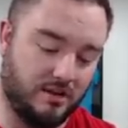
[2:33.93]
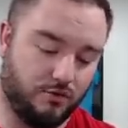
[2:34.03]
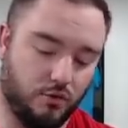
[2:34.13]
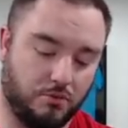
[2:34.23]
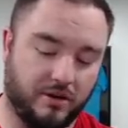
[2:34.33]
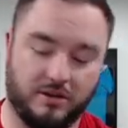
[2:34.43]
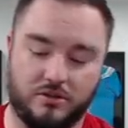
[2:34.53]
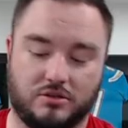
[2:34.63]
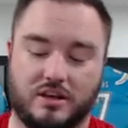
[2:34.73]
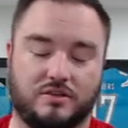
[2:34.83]

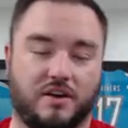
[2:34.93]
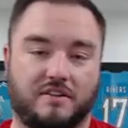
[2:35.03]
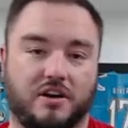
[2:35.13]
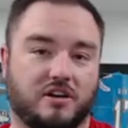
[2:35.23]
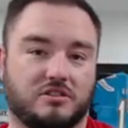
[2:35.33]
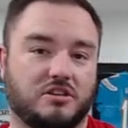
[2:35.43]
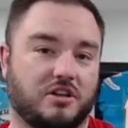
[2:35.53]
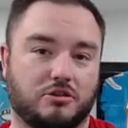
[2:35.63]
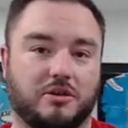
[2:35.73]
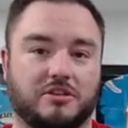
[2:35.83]
five cards, none of
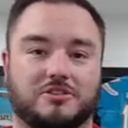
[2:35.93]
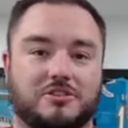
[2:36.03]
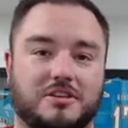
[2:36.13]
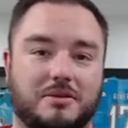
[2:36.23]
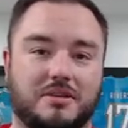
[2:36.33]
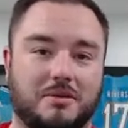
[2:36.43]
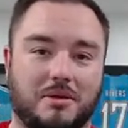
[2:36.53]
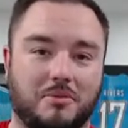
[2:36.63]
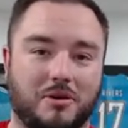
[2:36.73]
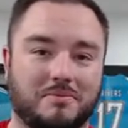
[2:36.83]
those players are on the same team
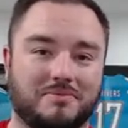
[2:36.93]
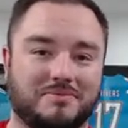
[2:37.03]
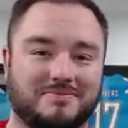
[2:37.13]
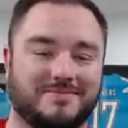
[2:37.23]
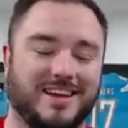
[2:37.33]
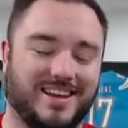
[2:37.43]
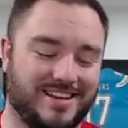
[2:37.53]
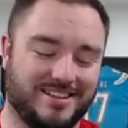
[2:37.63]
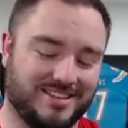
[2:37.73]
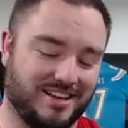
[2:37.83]
anymore.
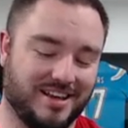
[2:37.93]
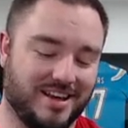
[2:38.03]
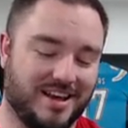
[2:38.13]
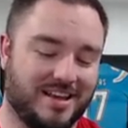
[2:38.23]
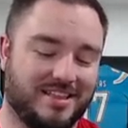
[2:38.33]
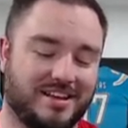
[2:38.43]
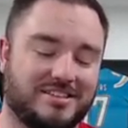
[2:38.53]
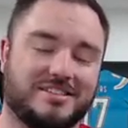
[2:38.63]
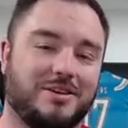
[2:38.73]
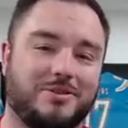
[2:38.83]
It's like, that's
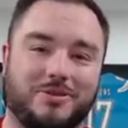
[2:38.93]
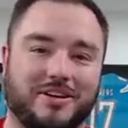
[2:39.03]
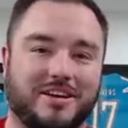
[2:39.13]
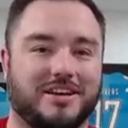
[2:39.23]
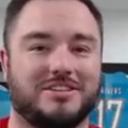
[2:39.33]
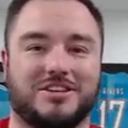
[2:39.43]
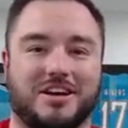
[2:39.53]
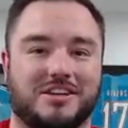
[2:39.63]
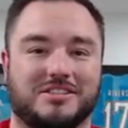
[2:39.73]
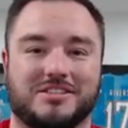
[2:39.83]
just how quick it can
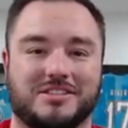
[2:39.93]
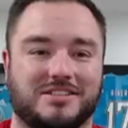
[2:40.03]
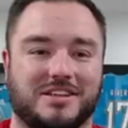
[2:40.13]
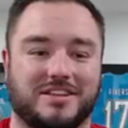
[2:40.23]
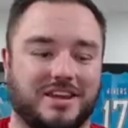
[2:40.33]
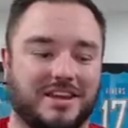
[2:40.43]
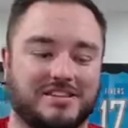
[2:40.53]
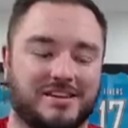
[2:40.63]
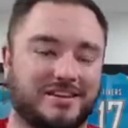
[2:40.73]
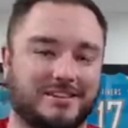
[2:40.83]
change in the
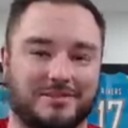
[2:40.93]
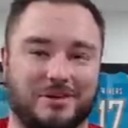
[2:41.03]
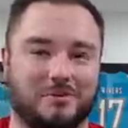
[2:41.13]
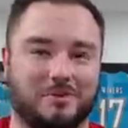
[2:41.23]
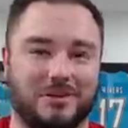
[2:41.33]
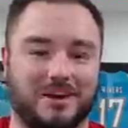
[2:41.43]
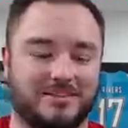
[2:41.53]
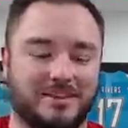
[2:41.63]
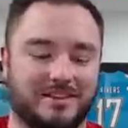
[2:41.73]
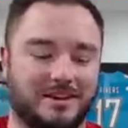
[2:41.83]
NHL and where guys
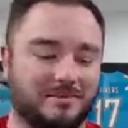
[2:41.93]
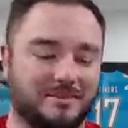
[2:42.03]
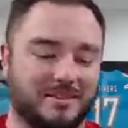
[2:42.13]
end up.